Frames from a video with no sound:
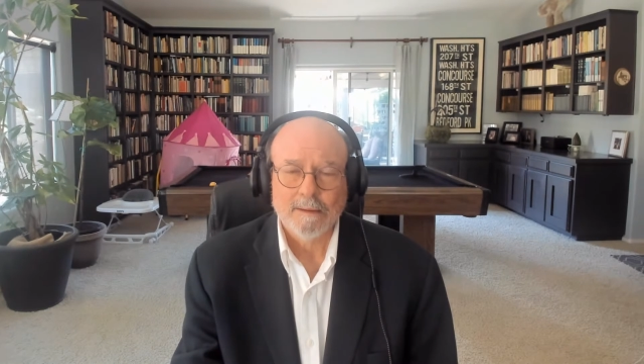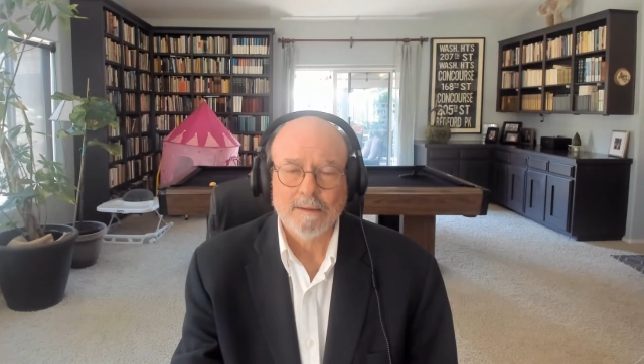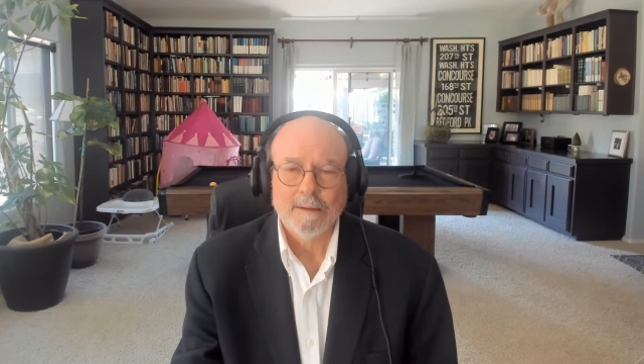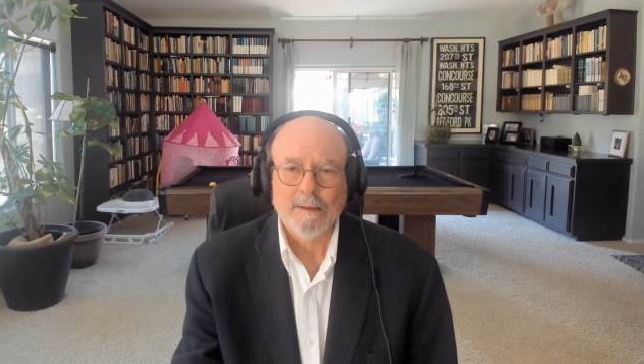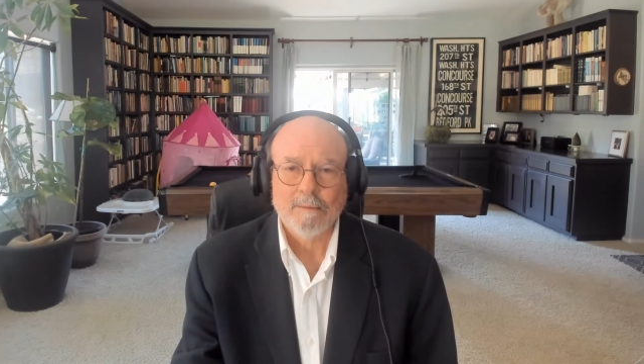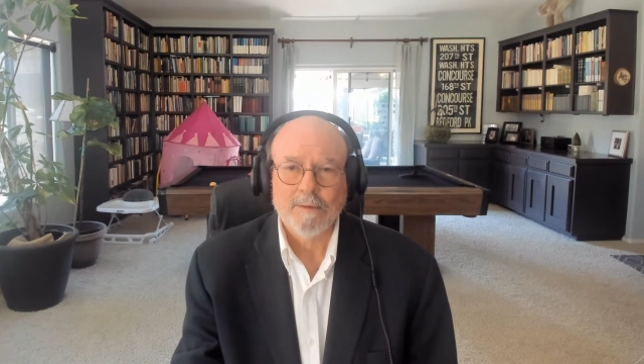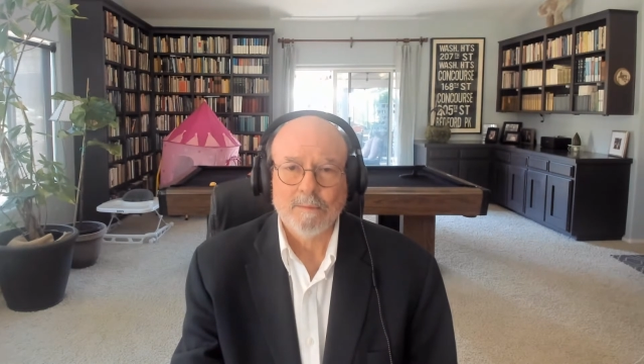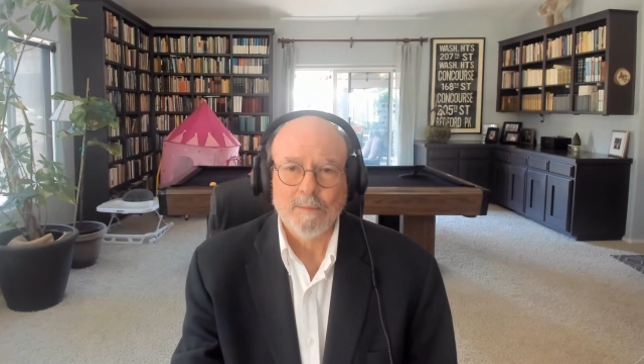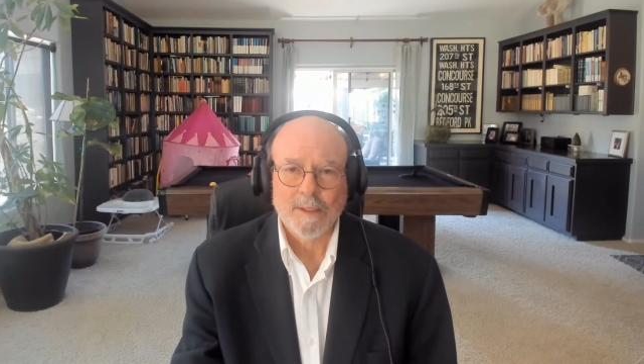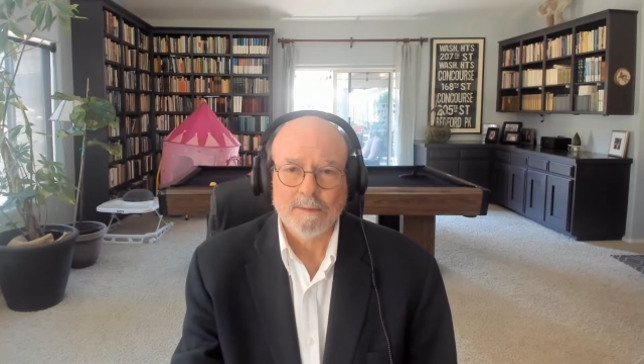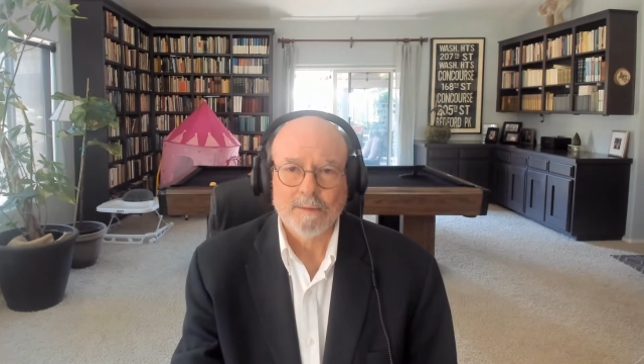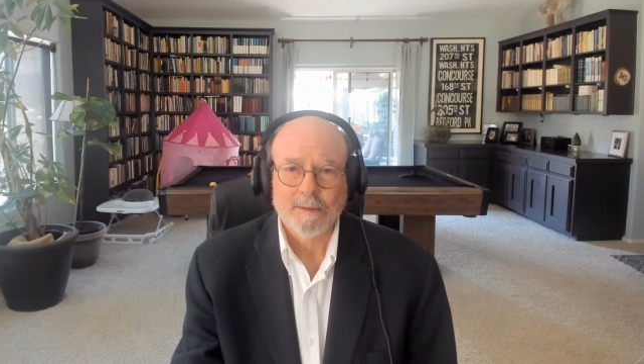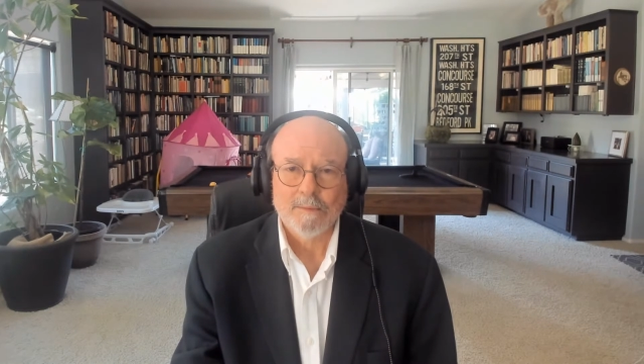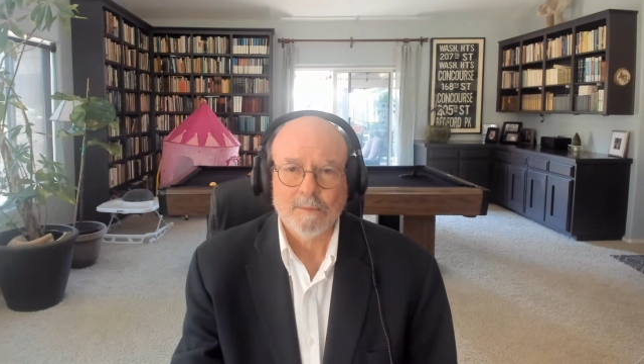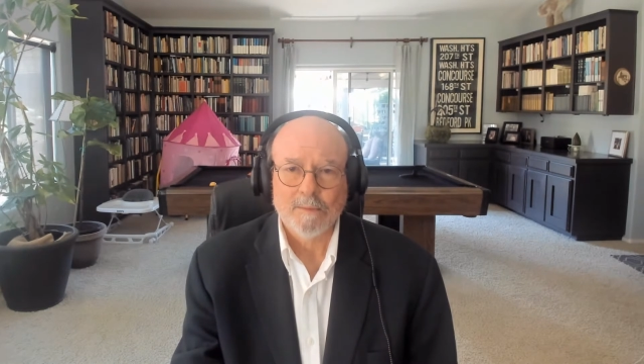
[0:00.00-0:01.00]
of the
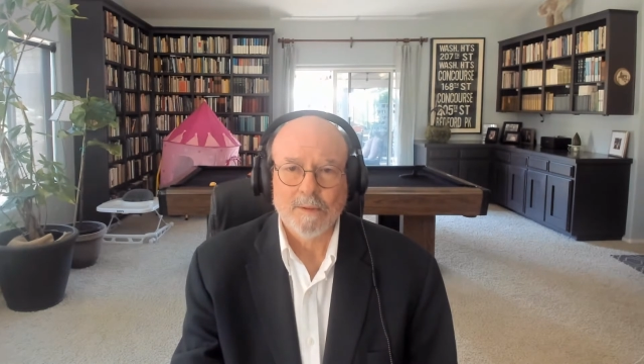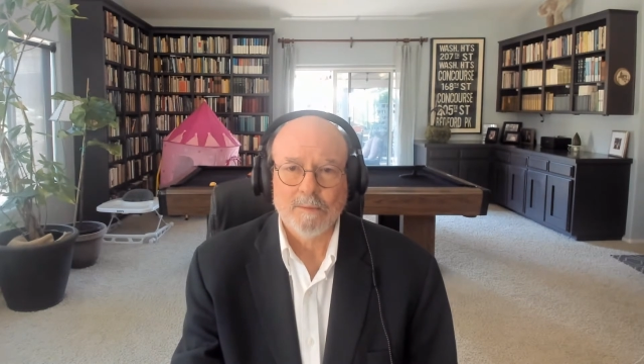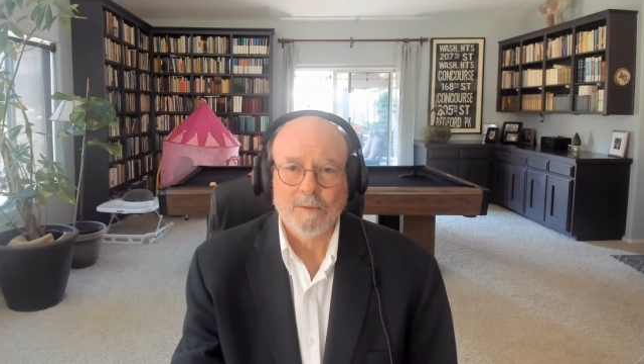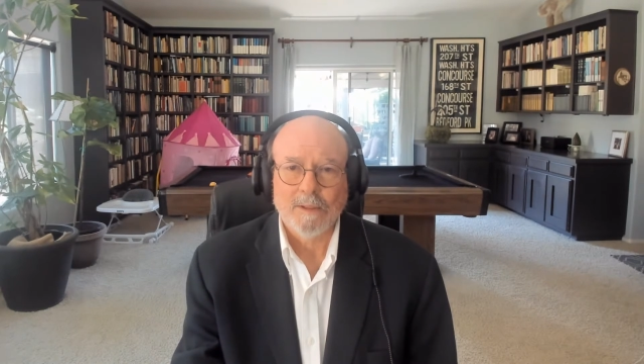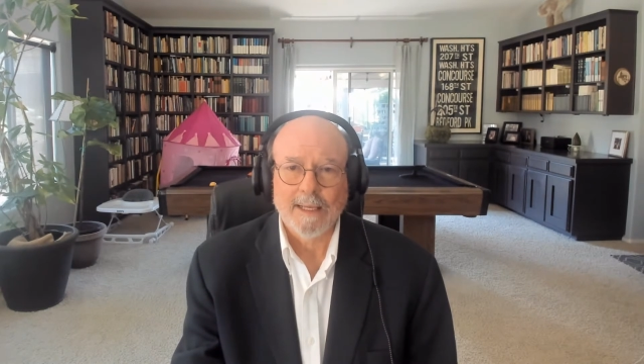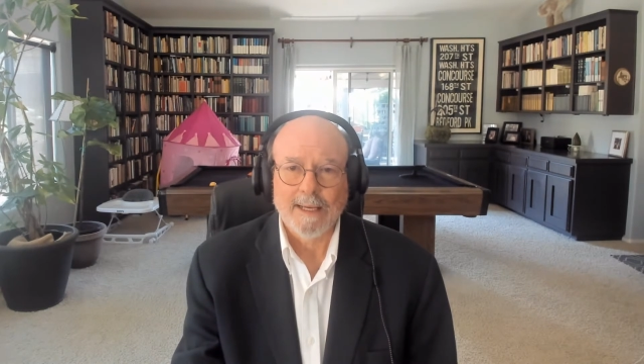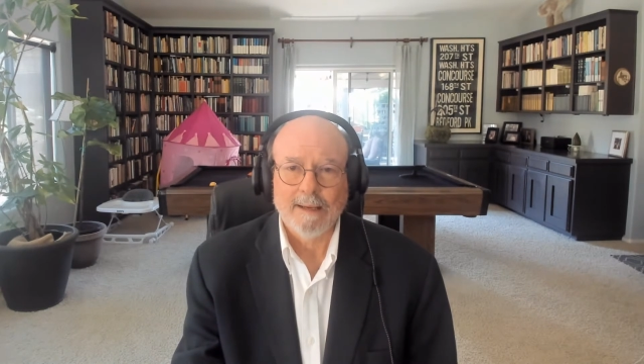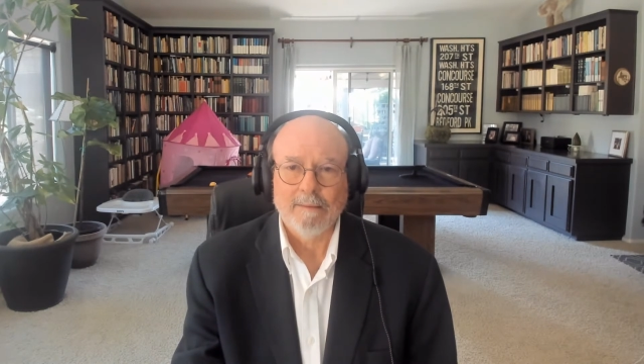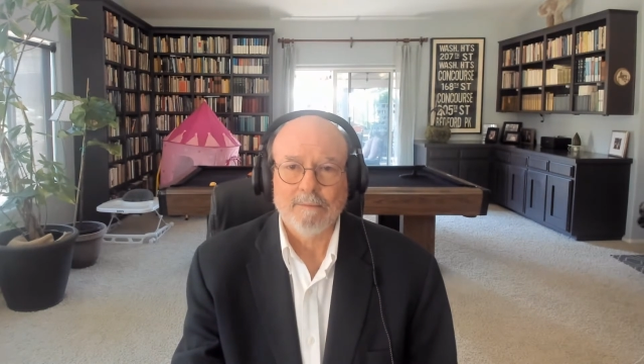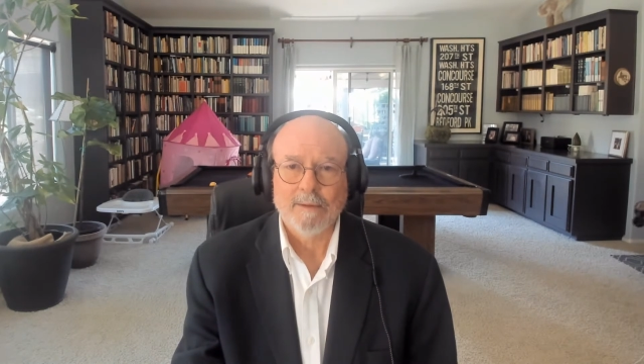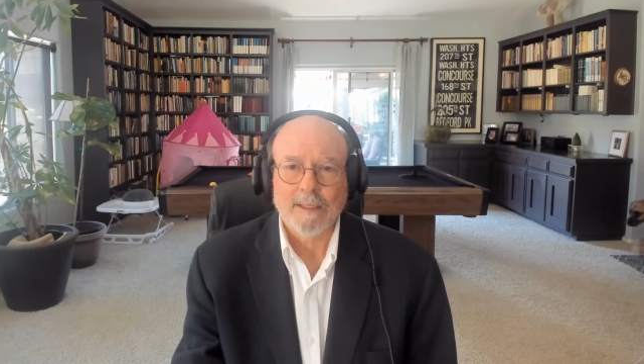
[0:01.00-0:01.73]
month, we will have